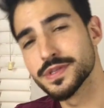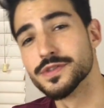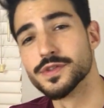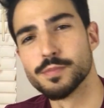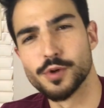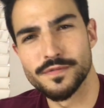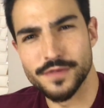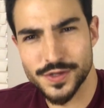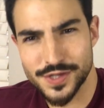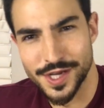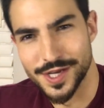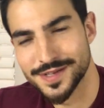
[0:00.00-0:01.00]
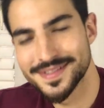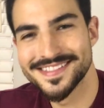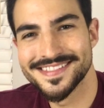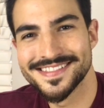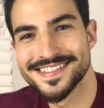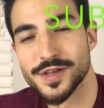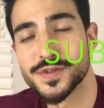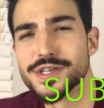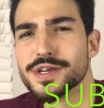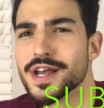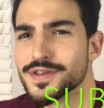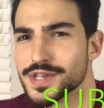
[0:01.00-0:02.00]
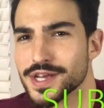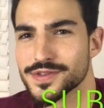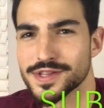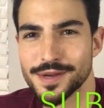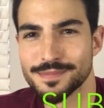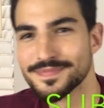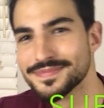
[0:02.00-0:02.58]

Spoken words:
is the perfect steak. I'll see you guys next time.